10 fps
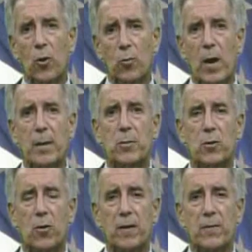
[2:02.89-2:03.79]
or Rod
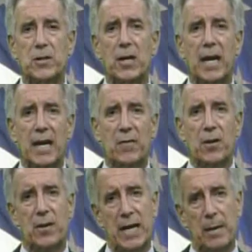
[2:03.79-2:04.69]
Blagojevich and
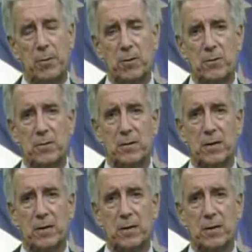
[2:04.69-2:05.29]
their enablers.